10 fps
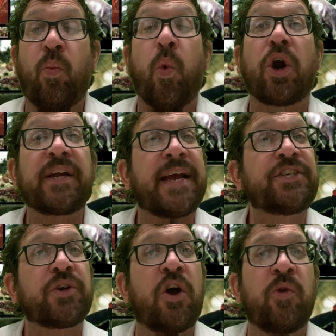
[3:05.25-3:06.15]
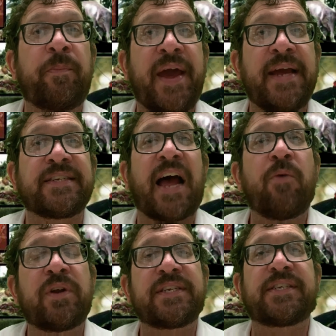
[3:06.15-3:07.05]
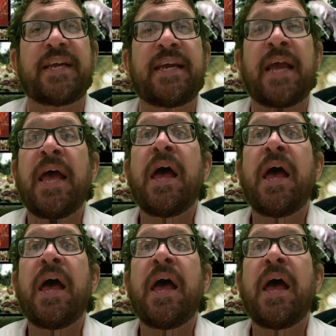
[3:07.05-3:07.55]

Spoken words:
Work at your own pace. I want to see